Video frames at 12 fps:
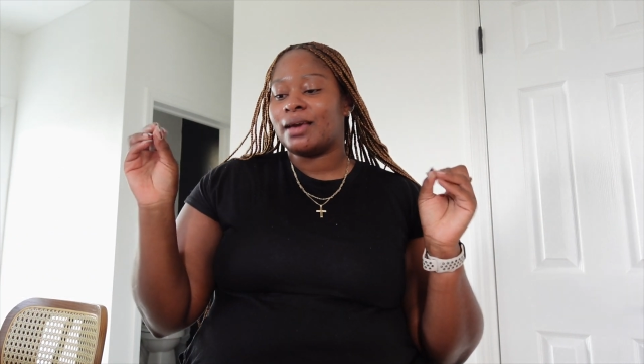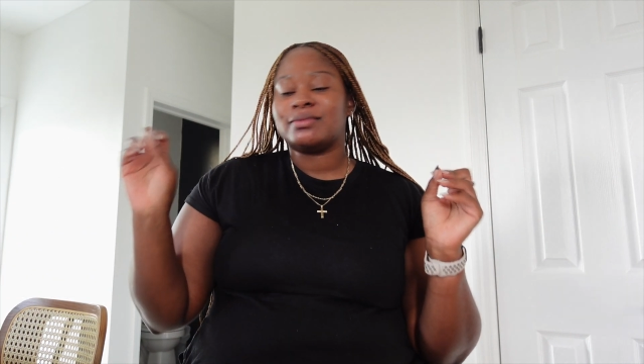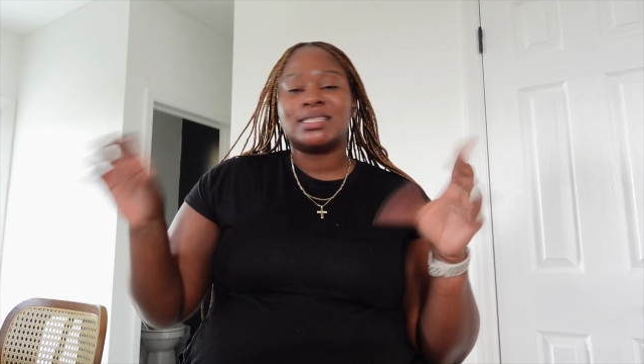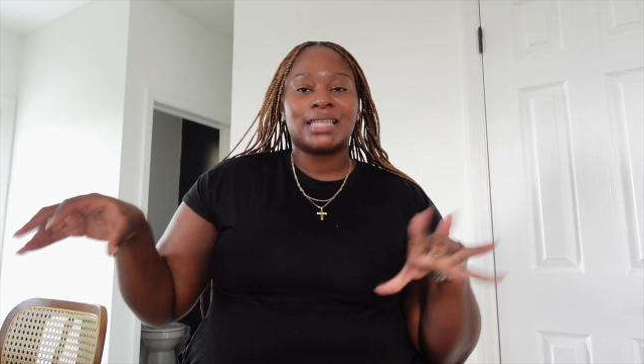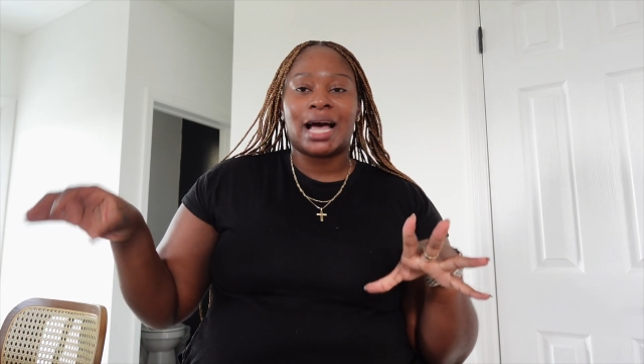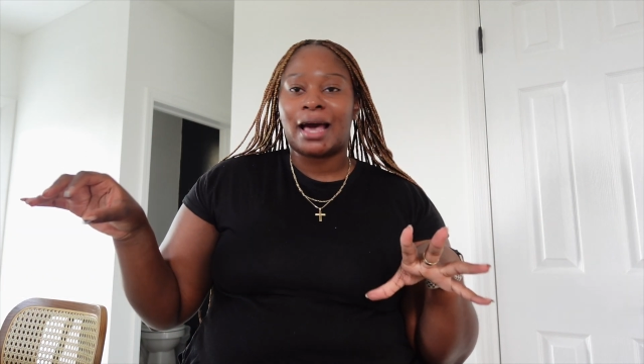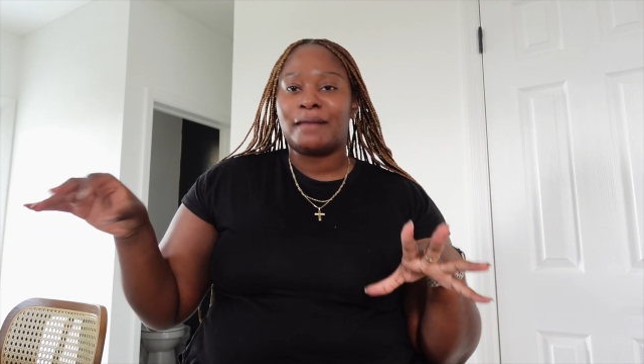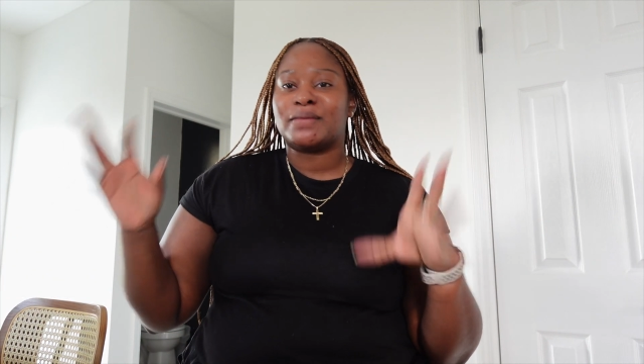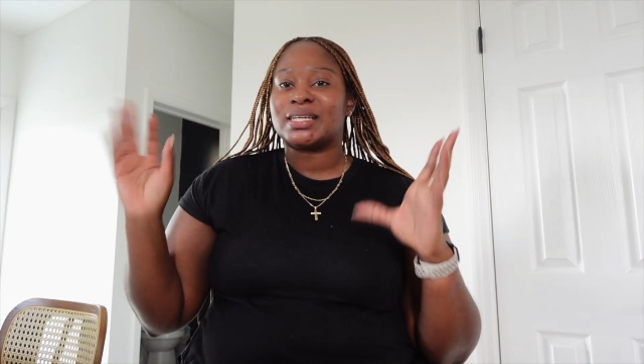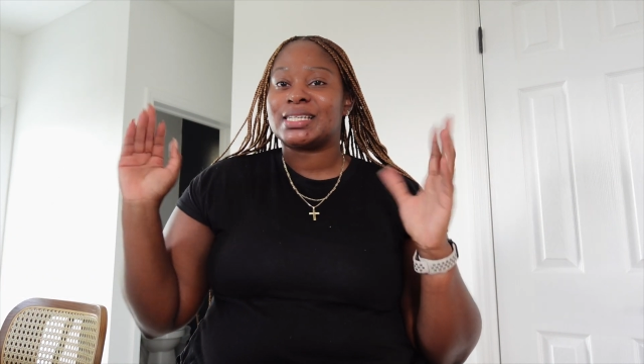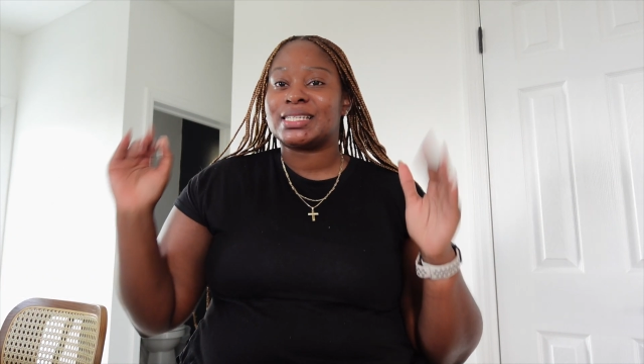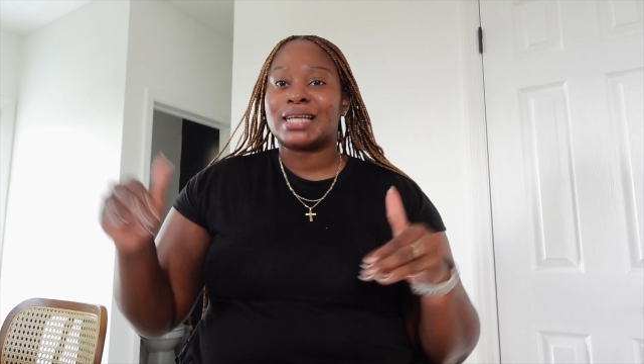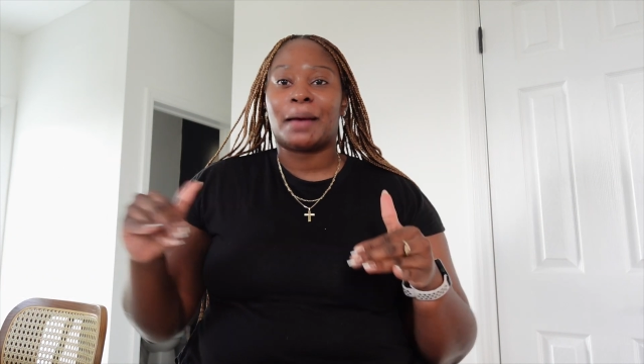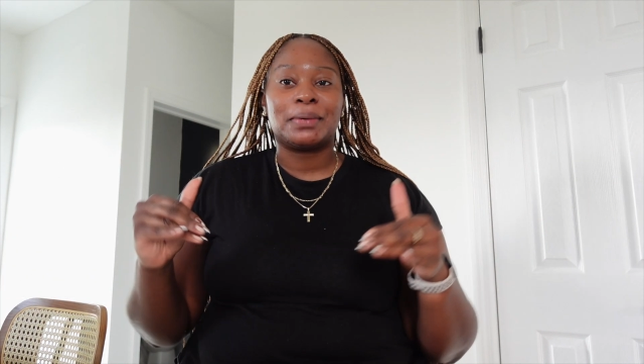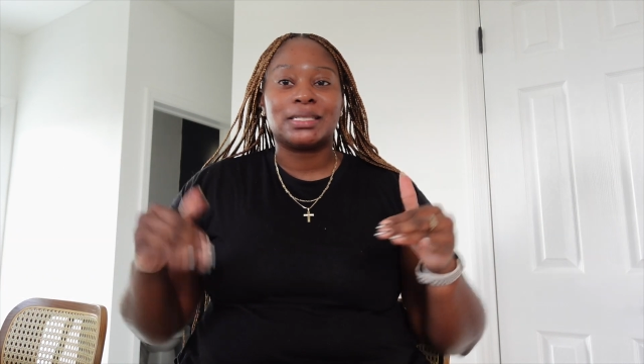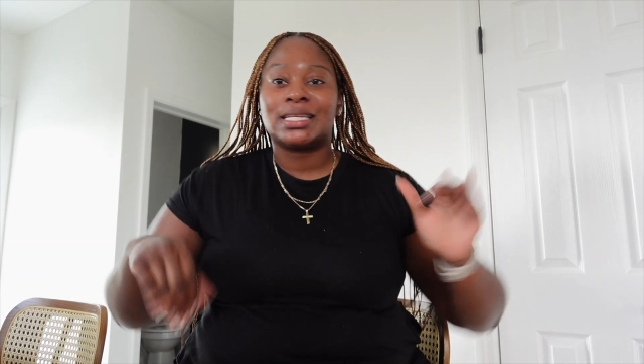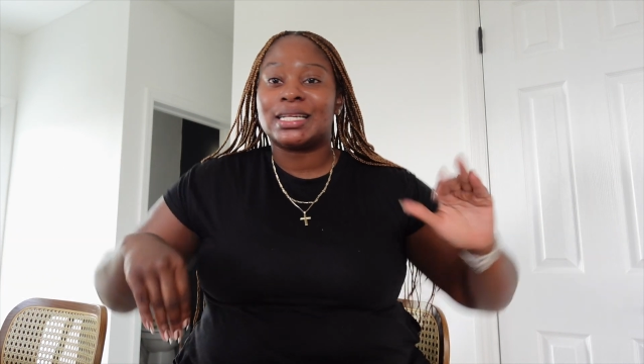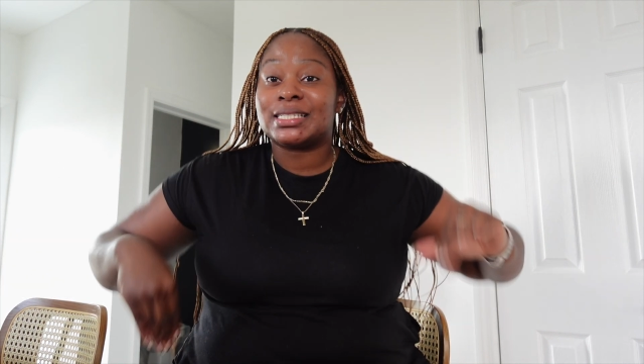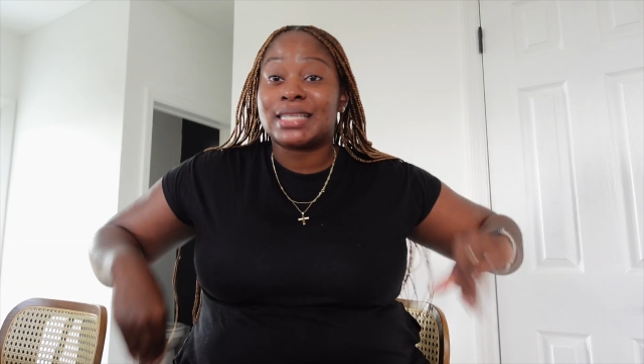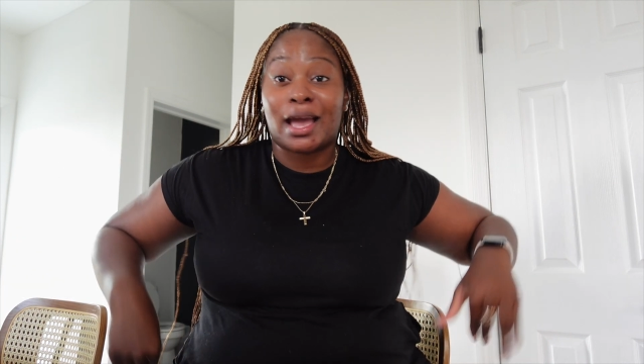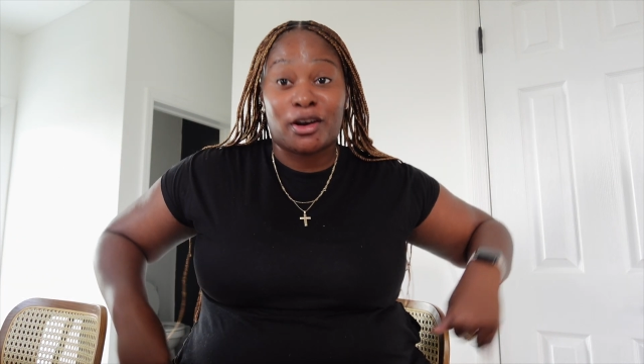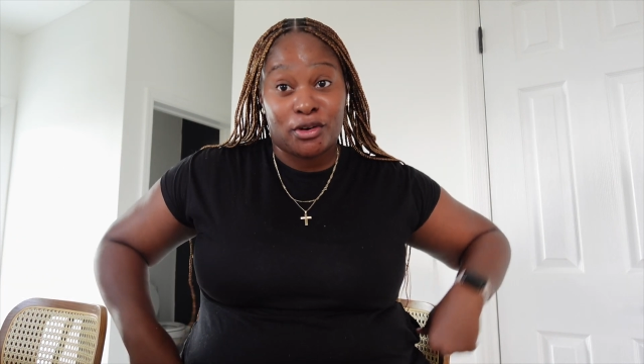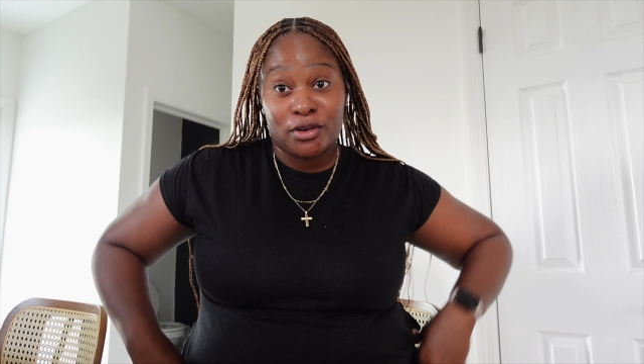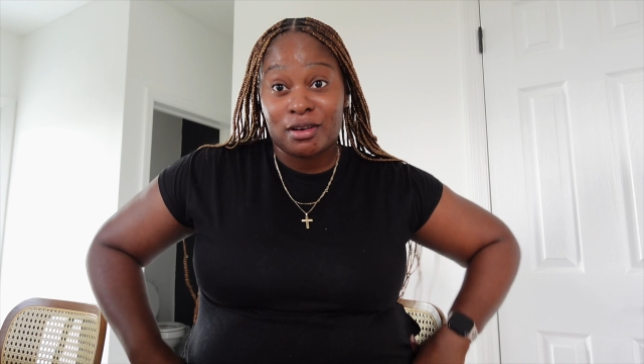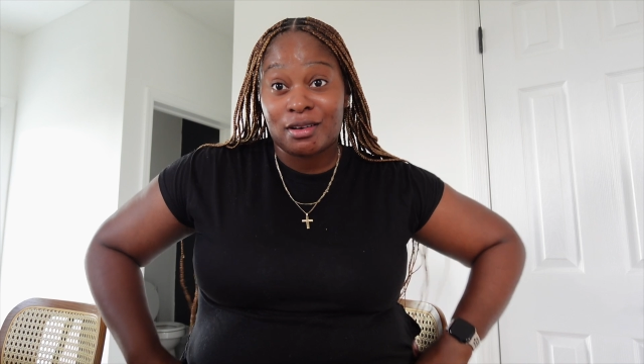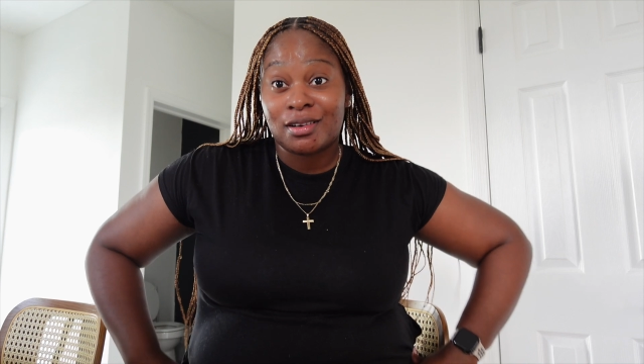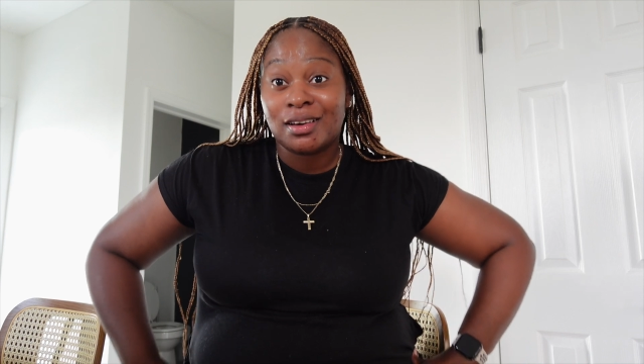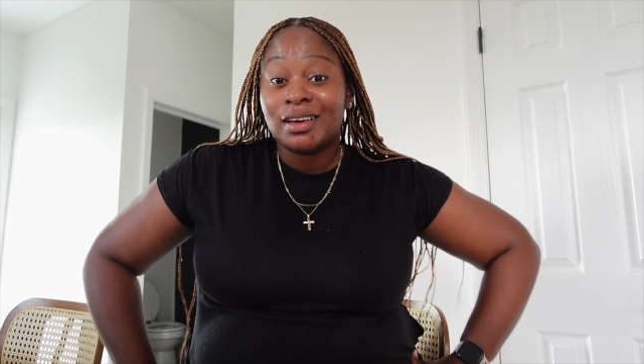it was time for us to step into this era